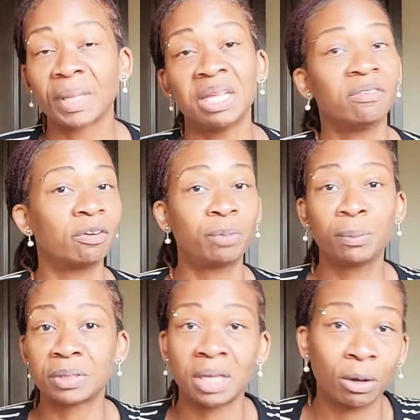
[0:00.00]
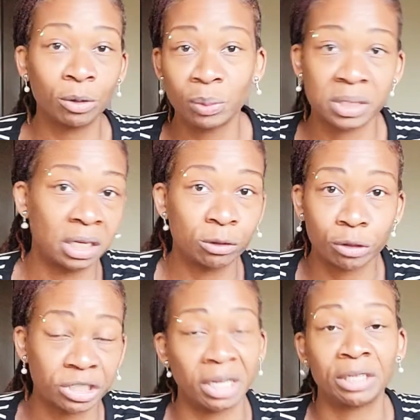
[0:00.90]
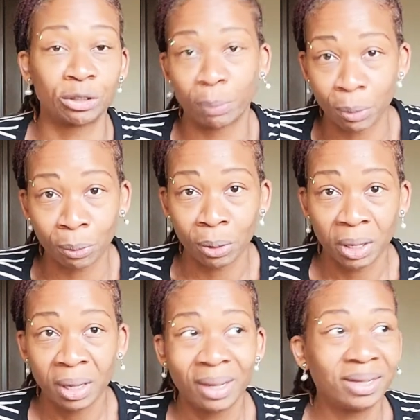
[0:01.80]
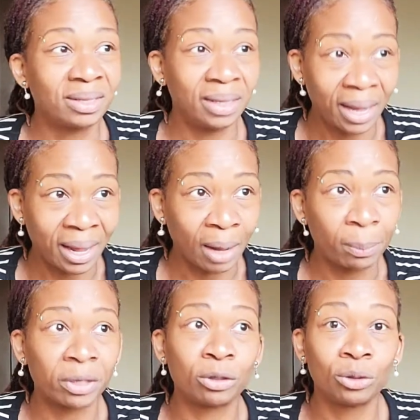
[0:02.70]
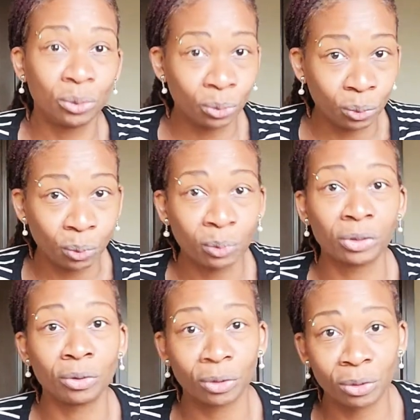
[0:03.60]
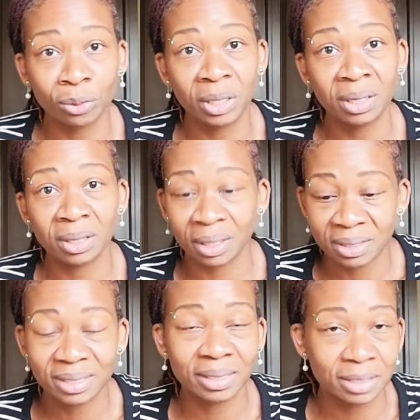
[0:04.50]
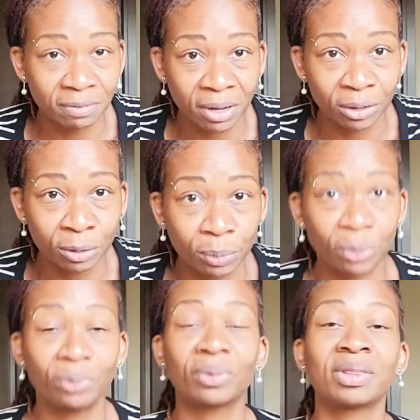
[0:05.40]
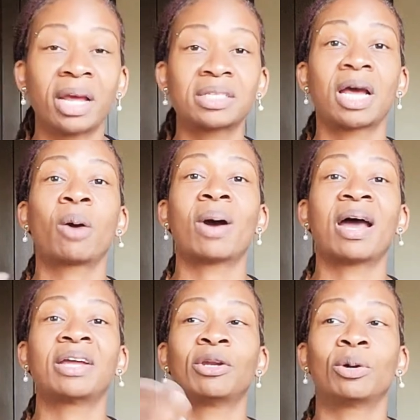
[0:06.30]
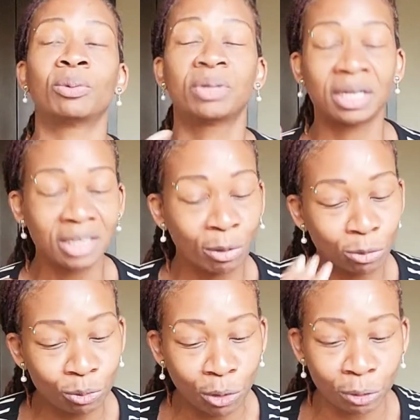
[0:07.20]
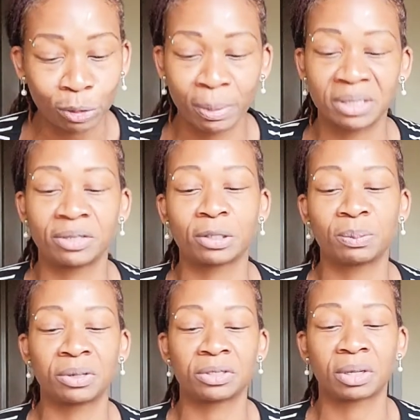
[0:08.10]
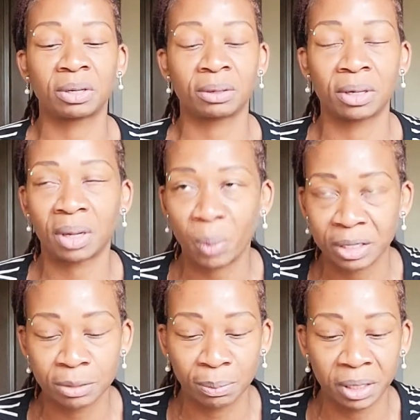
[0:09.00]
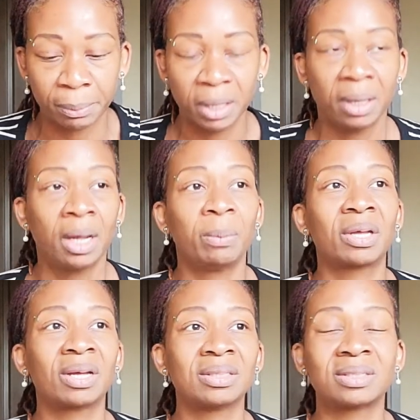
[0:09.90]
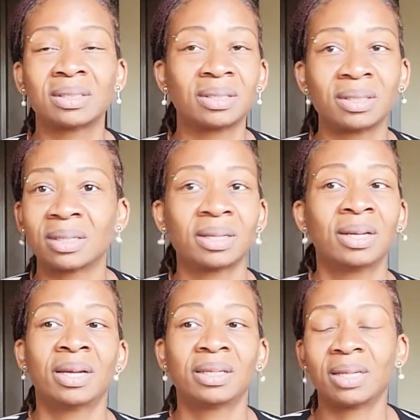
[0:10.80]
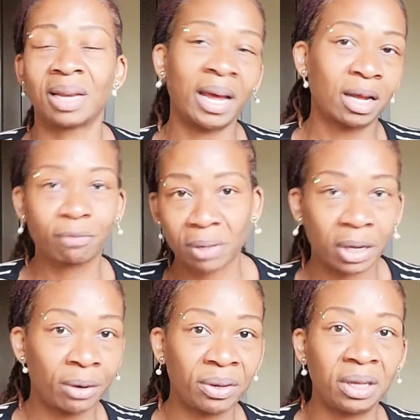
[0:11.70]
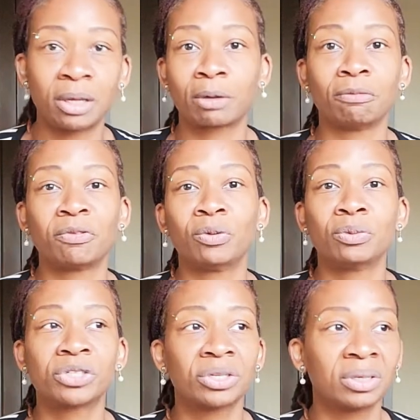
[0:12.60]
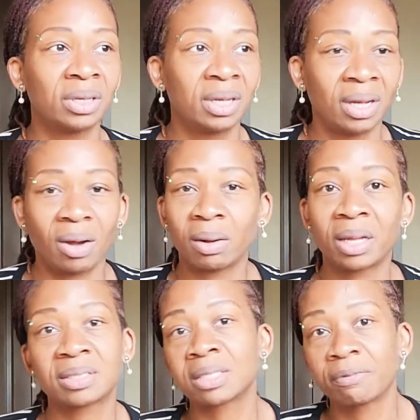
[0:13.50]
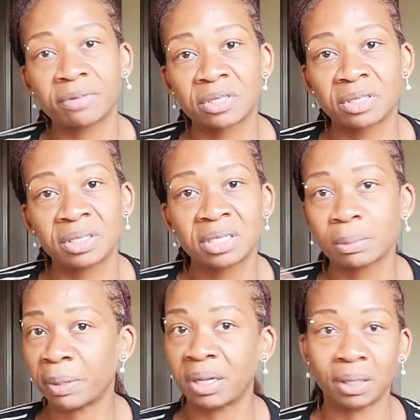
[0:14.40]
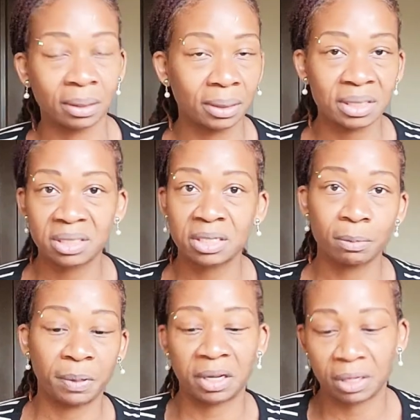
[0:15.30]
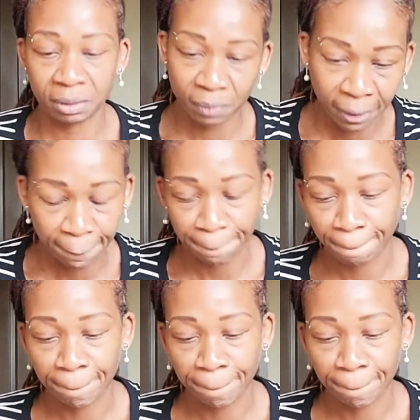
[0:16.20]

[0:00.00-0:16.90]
Even if people tell you it's interchangeable, yeah, but your uniqueness is valuable. That's how I know. That's how you know you're about to experience a quantum leap, because the lack of clarity and confusion, all that stuff is just dissipating. It's dissipating, right?